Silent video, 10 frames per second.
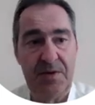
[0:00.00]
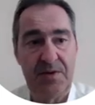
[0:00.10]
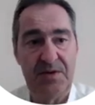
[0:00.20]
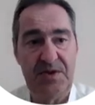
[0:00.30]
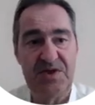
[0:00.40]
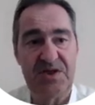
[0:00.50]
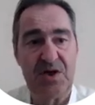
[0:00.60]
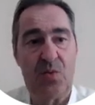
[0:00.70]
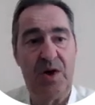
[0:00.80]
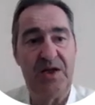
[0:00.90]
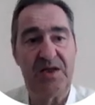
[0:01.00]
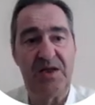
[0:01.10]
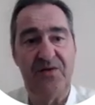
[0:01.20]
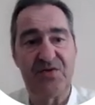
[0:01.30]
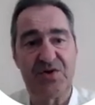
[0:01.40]
This is a
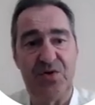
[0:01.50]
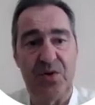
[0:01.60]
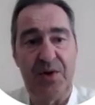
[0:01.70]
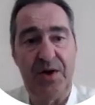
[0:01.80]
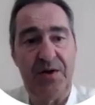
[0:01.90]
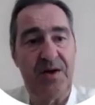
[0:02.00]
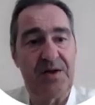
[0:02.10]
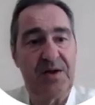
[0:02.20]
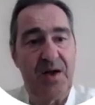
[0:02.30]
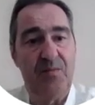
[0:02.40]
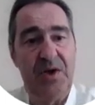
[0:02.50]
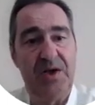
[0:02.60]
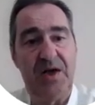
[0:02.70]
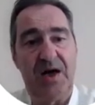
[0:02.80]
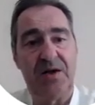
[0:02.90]
qualitative scoring that can
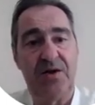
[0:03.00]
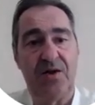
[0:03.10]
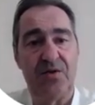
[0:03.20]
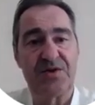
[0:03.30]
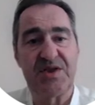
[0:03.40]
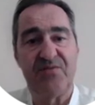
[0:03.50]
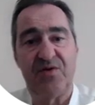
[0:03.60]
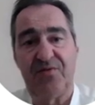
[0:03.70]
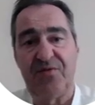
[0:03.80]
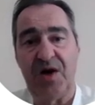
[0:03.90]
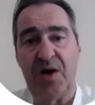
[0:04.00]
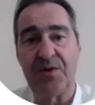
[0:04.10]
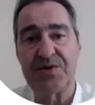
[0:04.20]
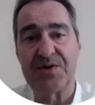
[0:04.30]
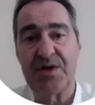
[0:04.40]
be done on several
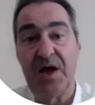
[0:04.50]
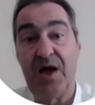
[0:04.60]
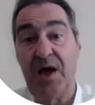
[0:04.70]
flowers